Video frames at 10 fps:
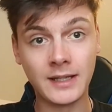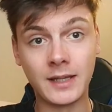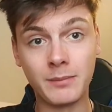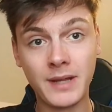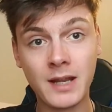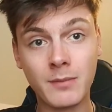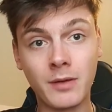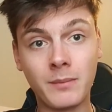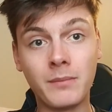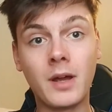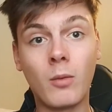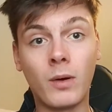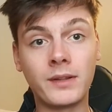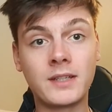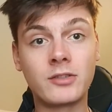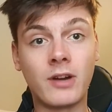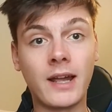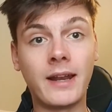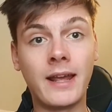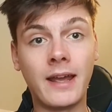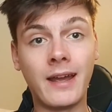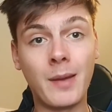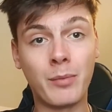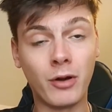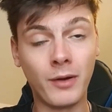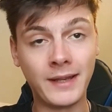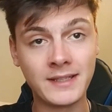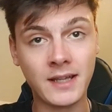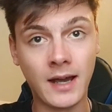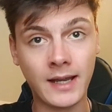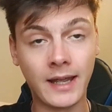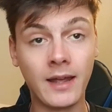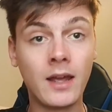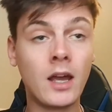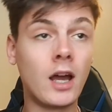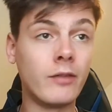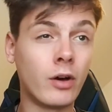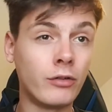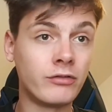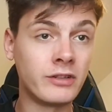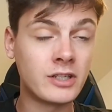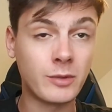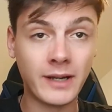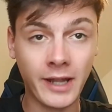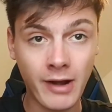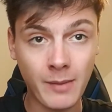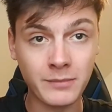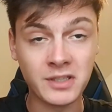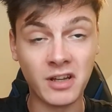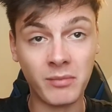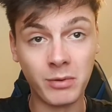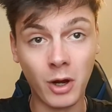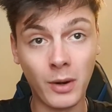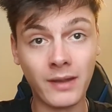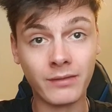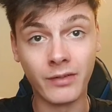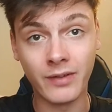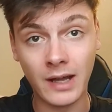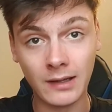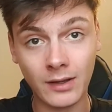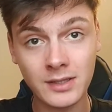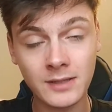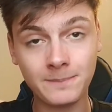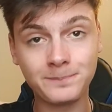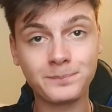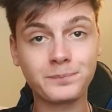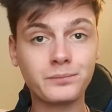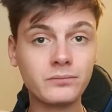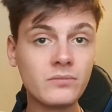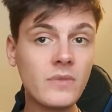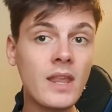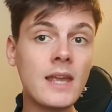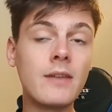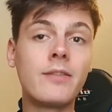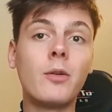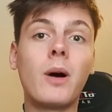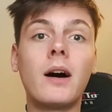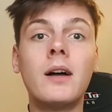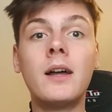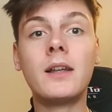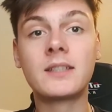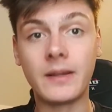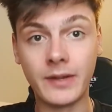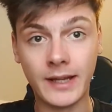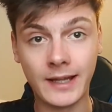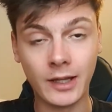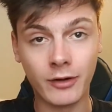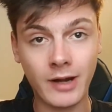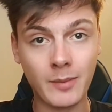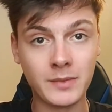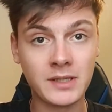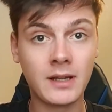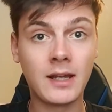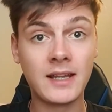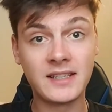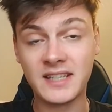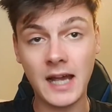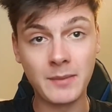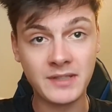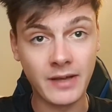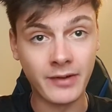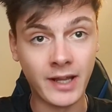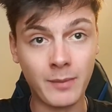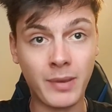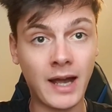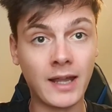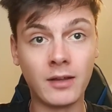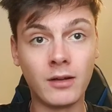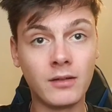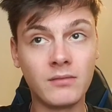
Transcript: you'd minimum want to try and hit a protein target of 120 grams of protein for fat loss. If you are 70 kilograms, times 70 by